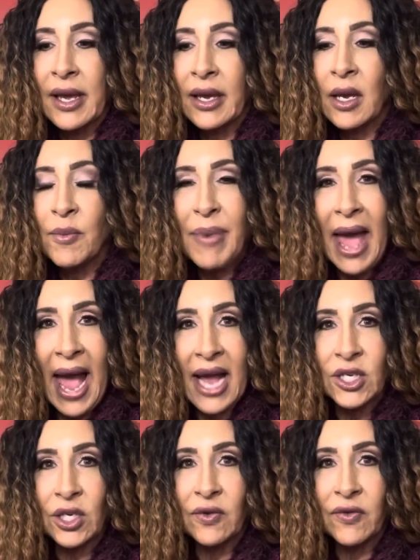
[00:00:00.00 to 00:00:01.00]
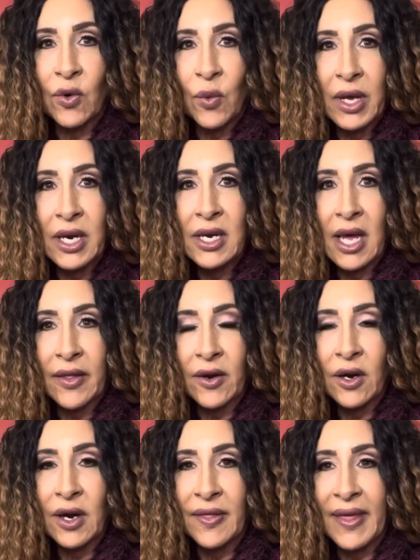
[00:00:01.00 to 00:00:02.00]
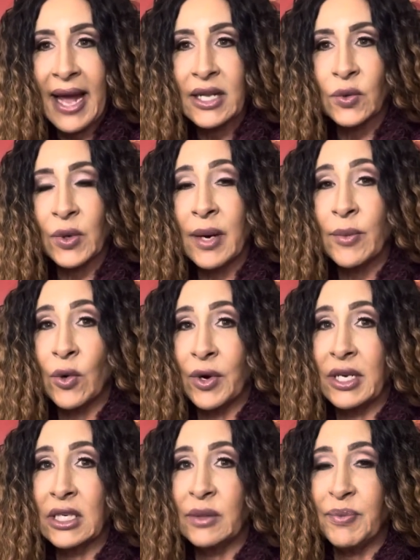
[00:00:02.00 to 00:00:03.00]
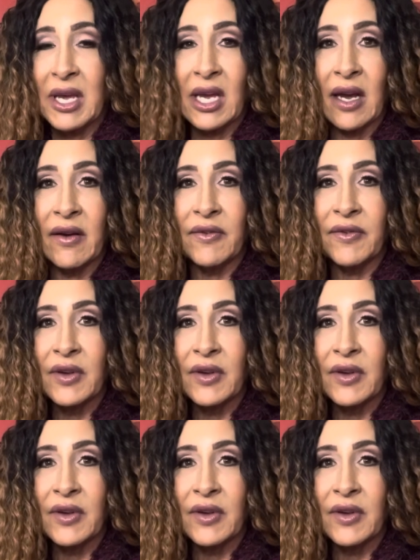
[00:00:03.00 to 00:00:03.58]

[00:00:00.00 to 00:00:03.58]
compassion for one another, and that's what I'm going to speak of